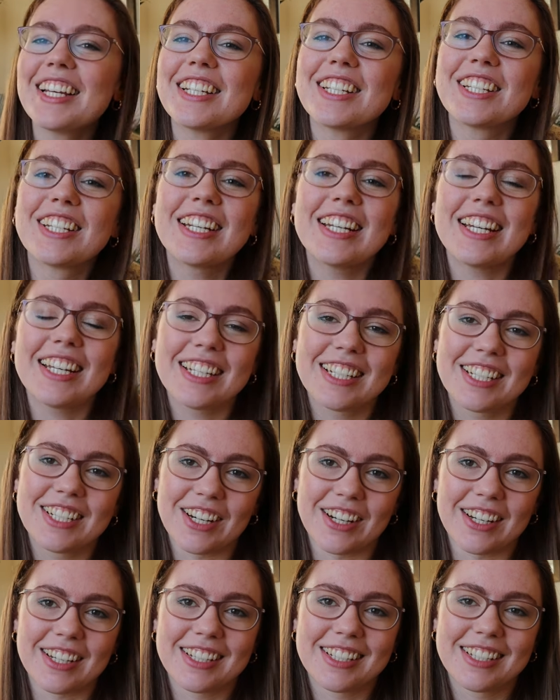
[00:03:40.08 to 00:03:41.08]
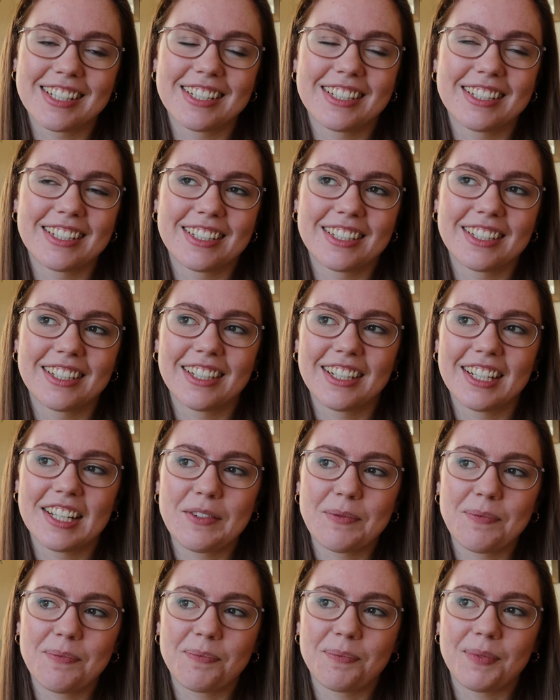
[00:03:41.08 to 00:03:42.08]
She is just
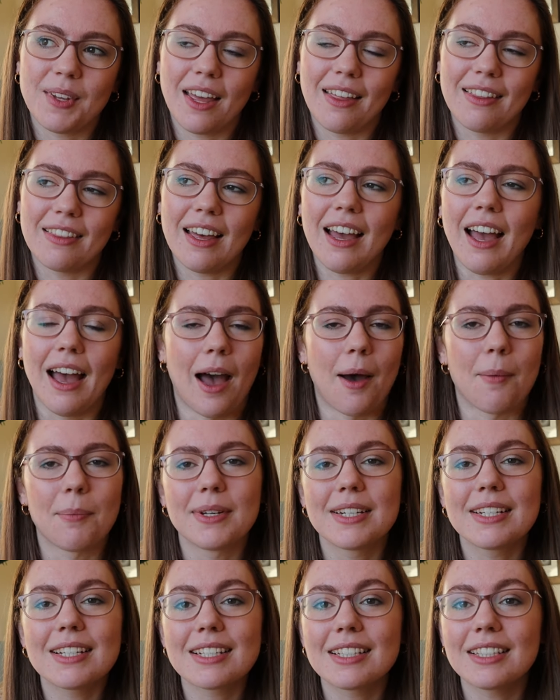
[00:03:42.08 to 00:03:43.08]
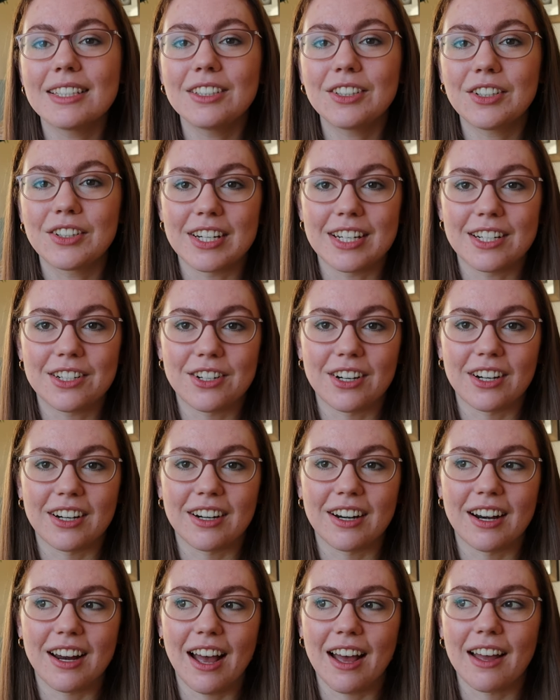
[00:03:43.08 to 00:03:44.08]
the happiest little
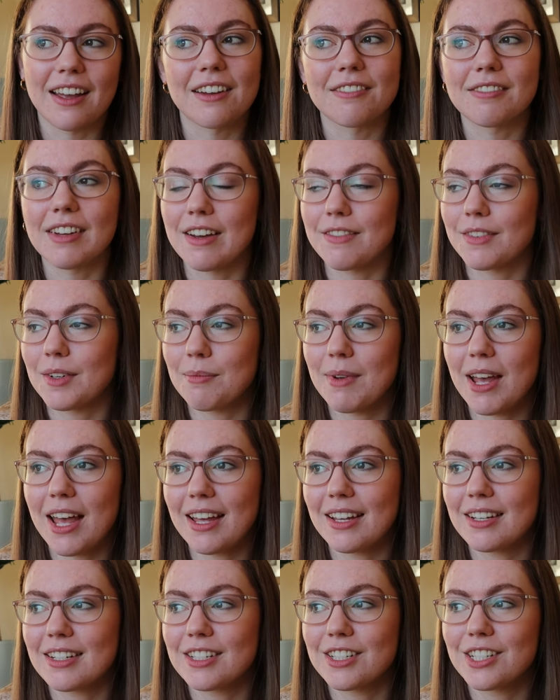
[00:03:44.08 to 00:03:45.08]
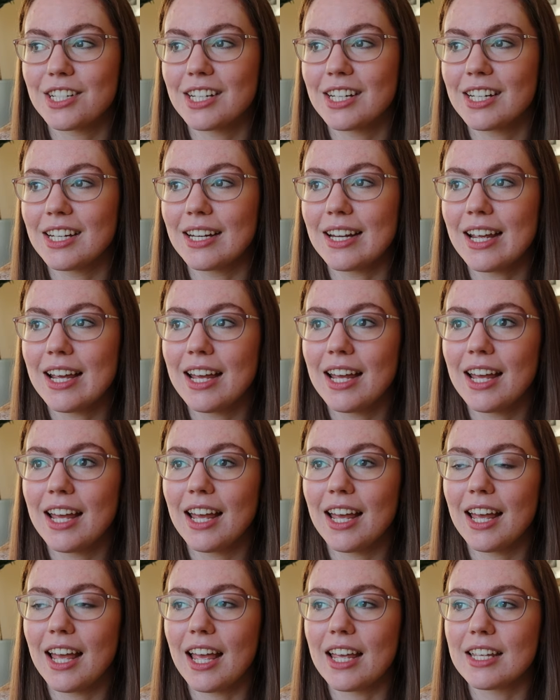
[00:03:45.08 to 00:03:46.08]
creature I have ever met. She
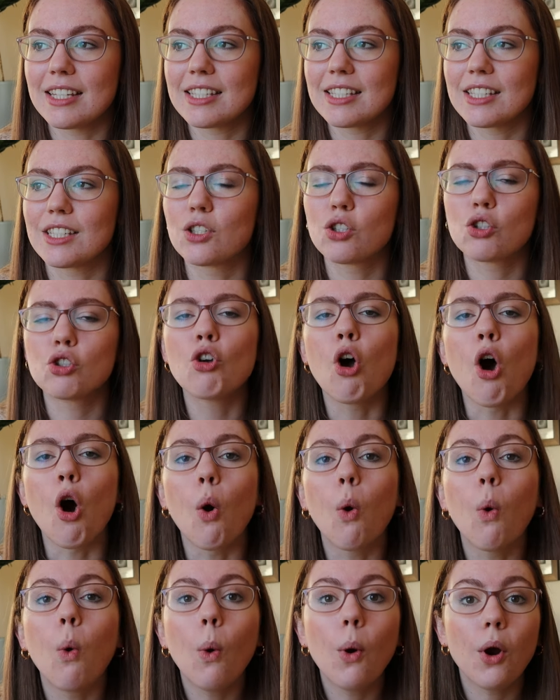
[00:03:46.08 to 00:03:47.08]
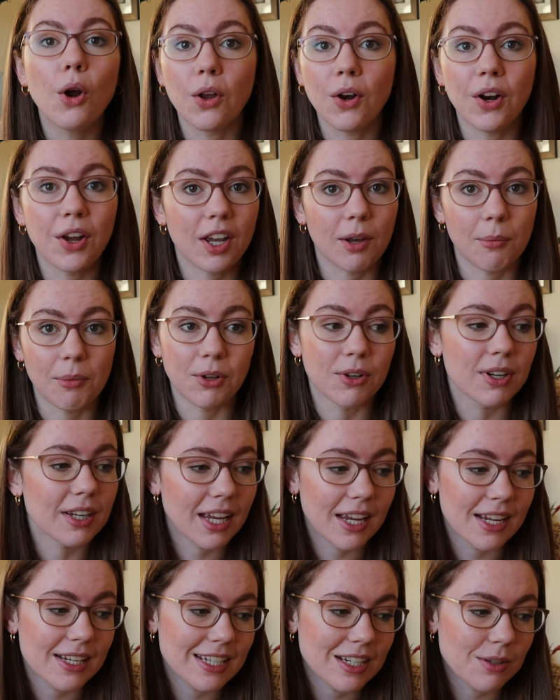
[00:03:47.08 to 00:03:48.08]
is so good at
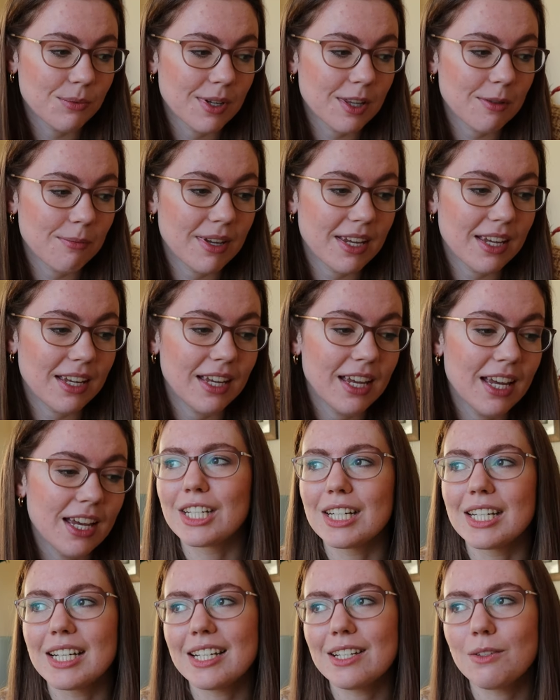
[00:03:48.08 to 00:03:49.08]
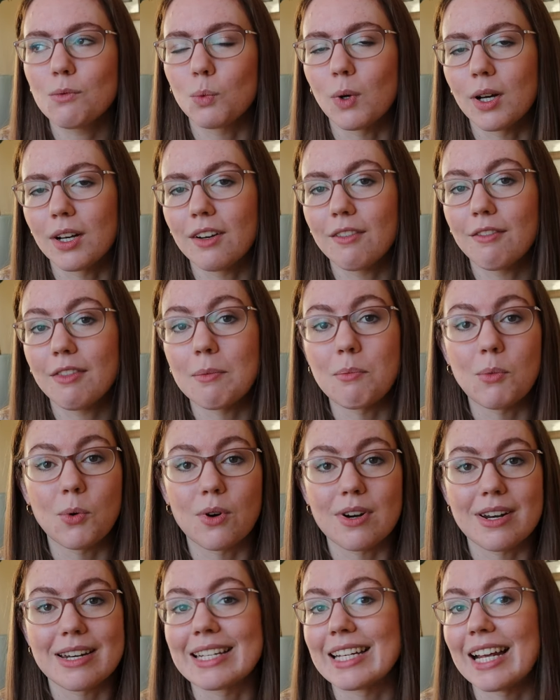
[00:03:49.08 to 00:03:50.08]
communicating with me. She is one of the
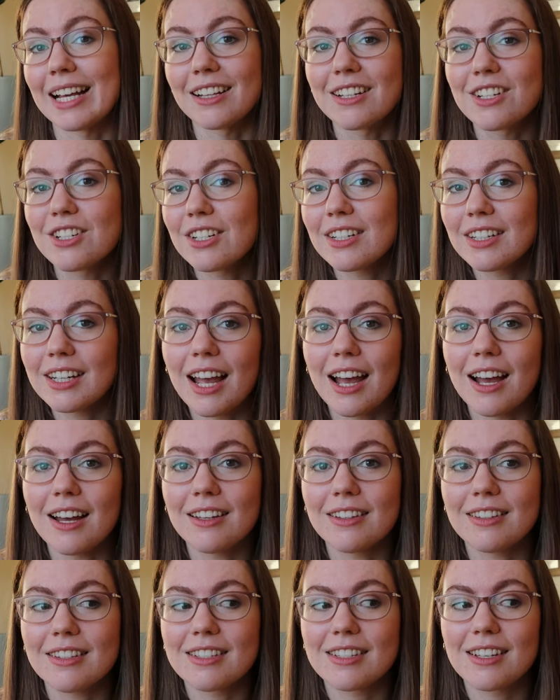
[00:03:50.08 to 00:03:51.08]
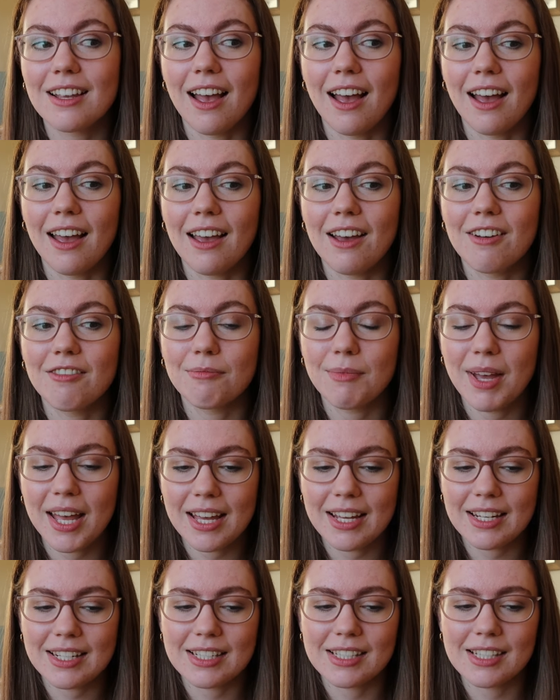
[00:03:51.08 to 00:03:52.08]
more intelligent cats I have
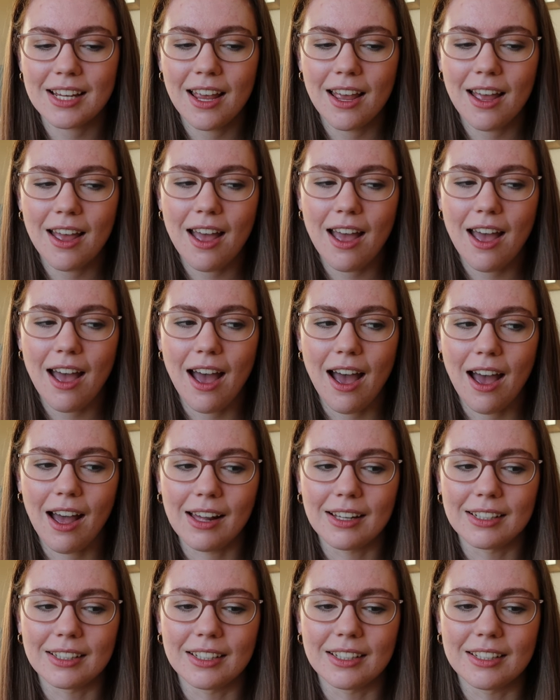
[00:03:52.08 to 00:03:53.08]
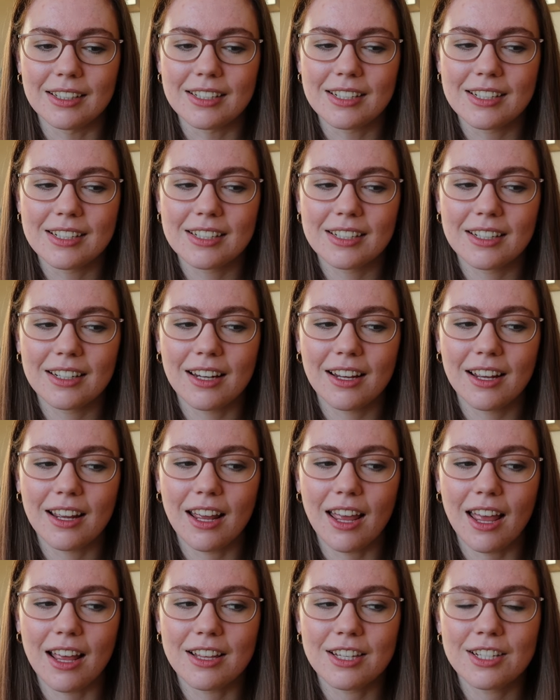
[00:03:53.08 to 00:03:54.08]
met, and
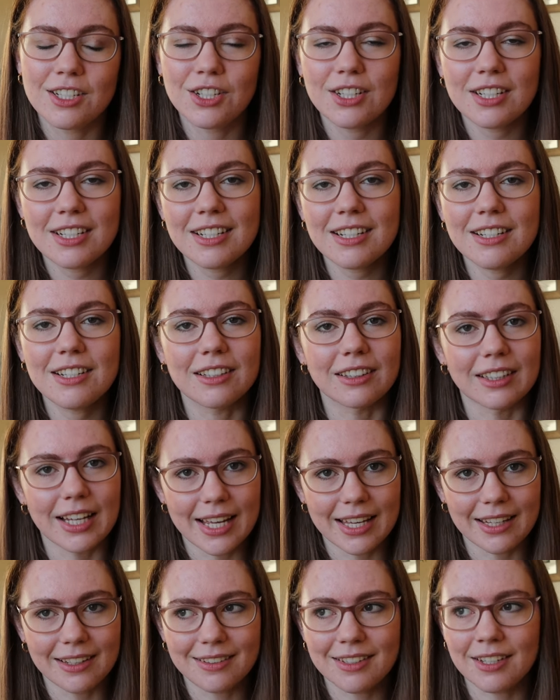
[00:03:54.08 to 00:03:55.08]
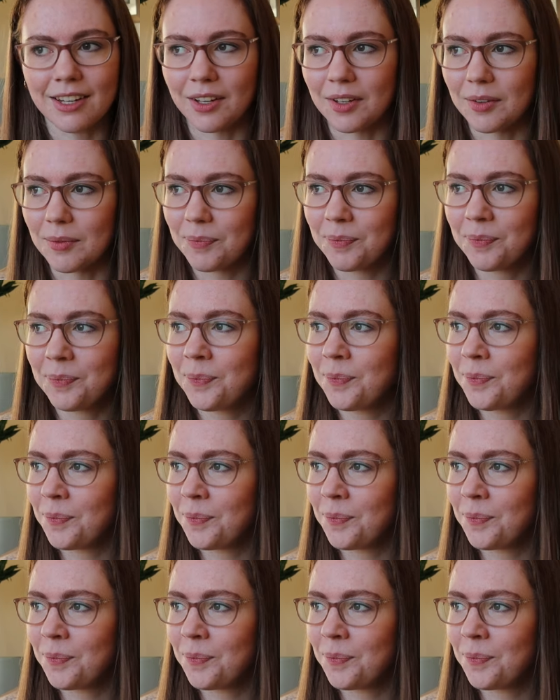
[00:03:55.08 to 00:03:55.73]
it's just a delight to